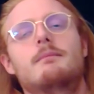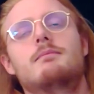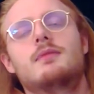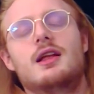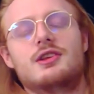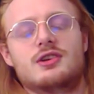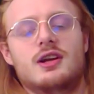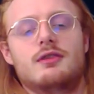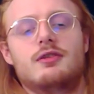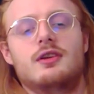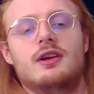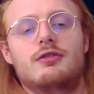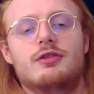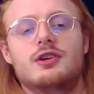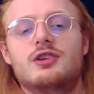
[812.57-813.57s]
That's kind of the
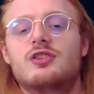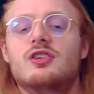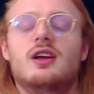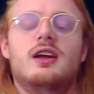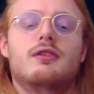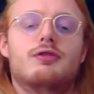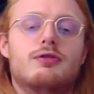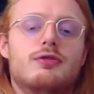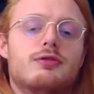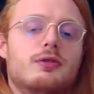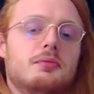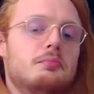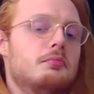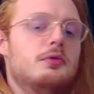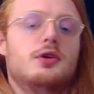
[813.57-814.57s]
difference. If
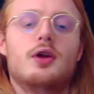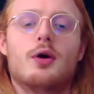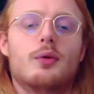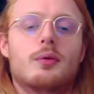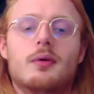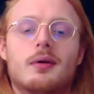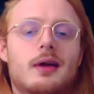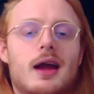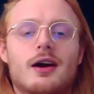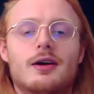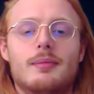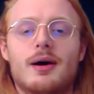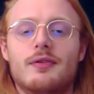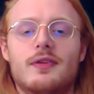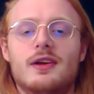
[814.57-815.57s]
you don't care
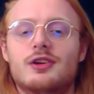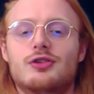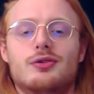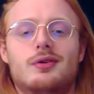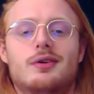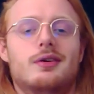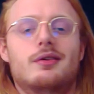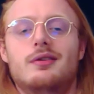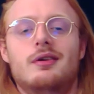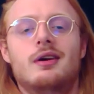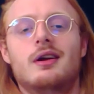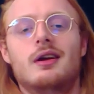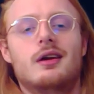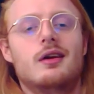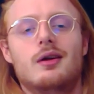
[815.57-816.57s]
about this or
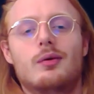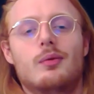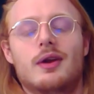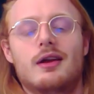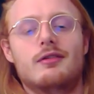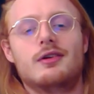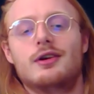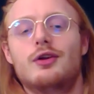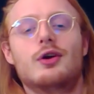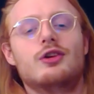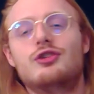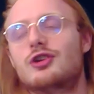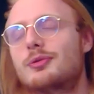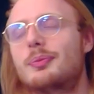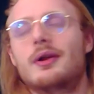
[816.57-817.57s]
whatever, you can
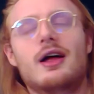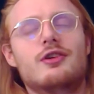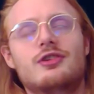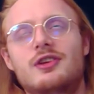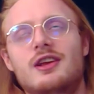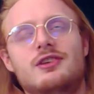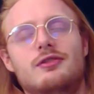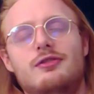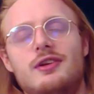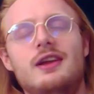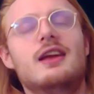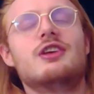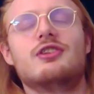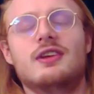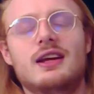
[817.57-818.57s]
just pronounce it as a
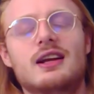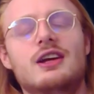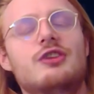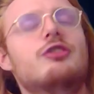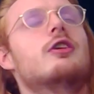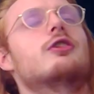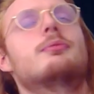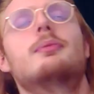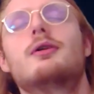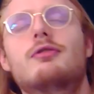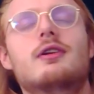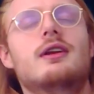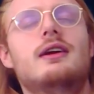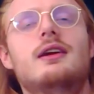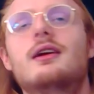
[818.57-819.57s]
V as in English. That's
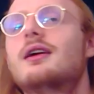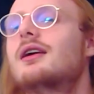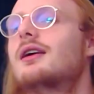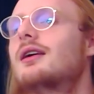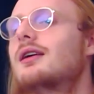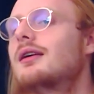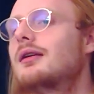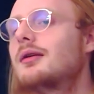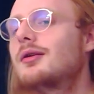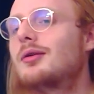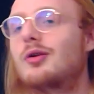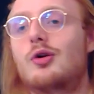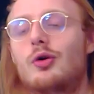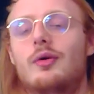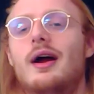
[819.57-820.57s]
perfectly
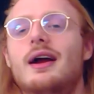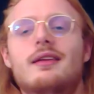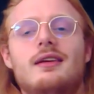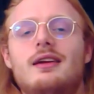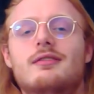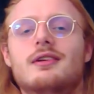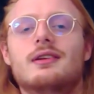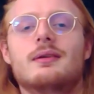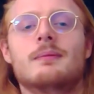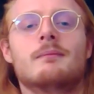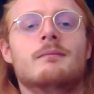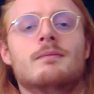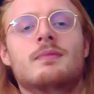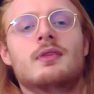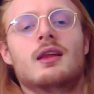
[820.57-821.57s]
correct even.
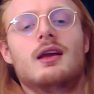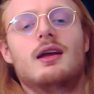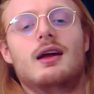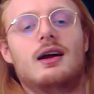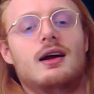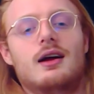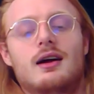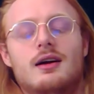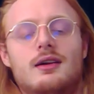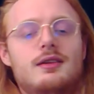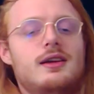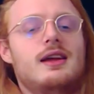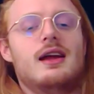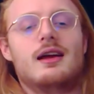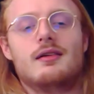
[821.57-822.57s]

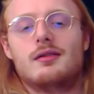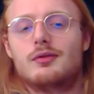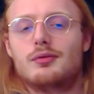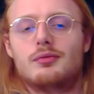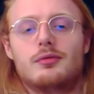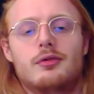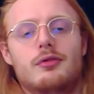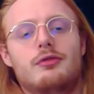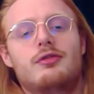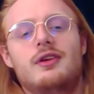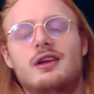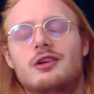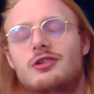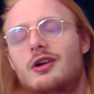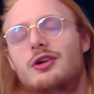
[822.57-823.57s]
The
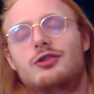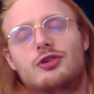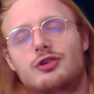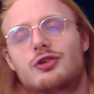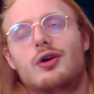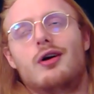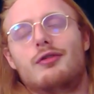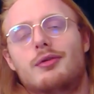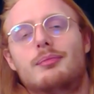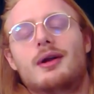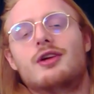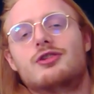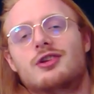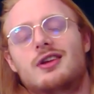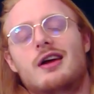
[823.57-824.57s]
V's are just often
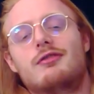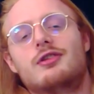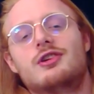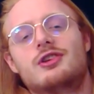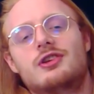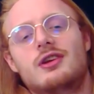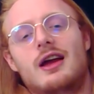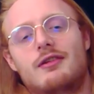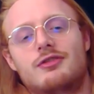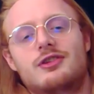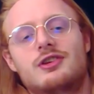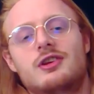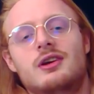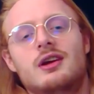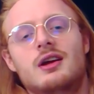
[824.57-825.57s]
pronounced as
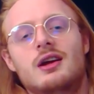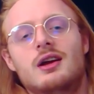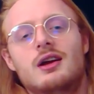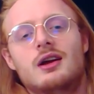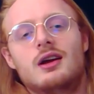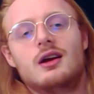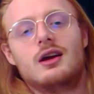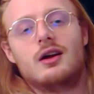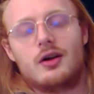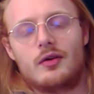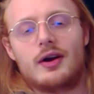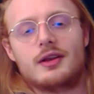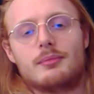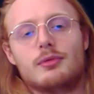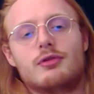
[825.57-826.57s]
F's. All
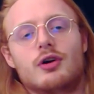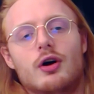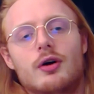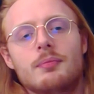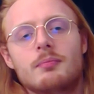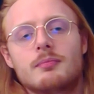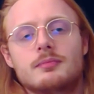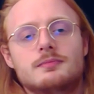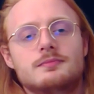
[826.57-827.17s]
right, moving on.